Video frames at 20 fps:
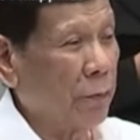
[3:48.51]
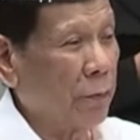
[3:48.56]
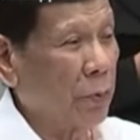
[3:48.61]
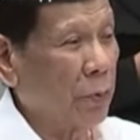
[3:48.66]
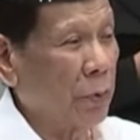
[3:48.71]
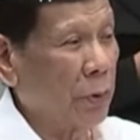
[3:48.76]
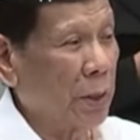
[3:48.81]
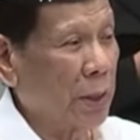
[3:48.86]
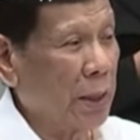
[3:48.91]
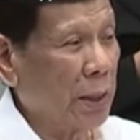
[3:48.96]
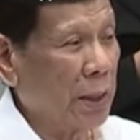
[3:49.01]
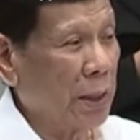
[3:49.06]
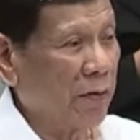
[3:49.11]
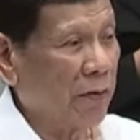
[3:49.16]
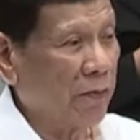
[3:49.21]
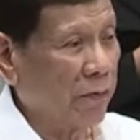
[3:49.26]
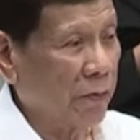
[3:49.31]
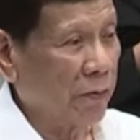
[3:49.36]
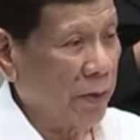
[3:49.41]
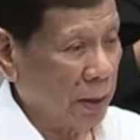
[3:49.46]

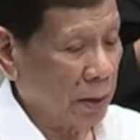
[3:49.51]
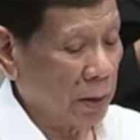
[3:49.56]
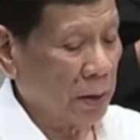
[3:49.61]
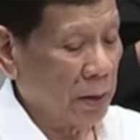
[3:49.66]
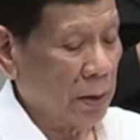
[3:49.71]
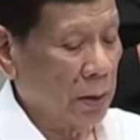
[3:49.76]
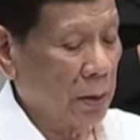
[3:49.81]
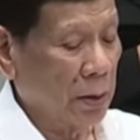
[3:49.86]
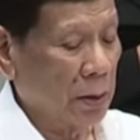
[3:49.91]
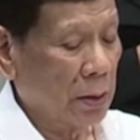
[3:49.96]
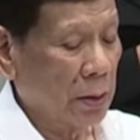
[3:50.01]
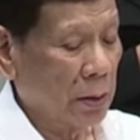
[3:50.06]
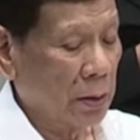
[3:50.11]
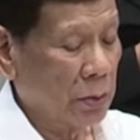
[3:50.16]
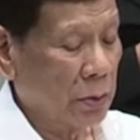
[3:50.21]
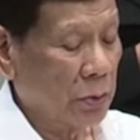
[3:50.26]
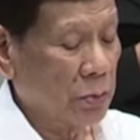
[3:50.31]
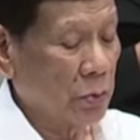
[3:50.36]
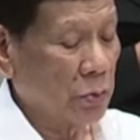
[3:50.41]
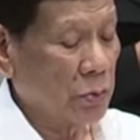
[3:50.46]
forgiving
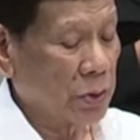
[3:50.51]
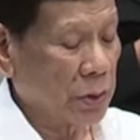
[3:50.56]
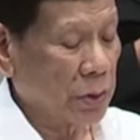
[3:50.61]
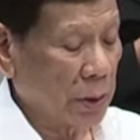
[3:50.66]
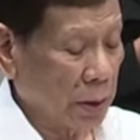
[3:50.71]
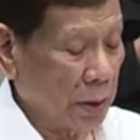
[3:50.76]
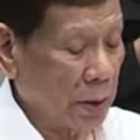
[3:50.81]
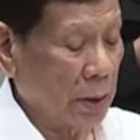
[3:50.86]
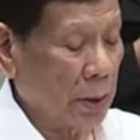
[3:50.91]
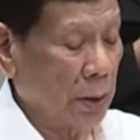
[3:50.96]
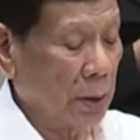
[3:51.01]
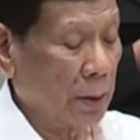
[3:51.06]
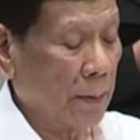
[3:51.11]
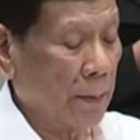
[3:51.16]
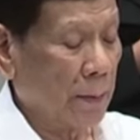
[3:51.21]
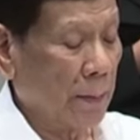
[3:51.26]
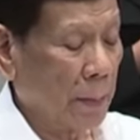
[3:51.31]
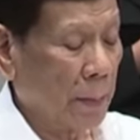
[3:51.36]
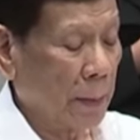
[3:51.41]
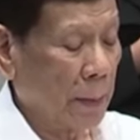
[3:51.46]
society.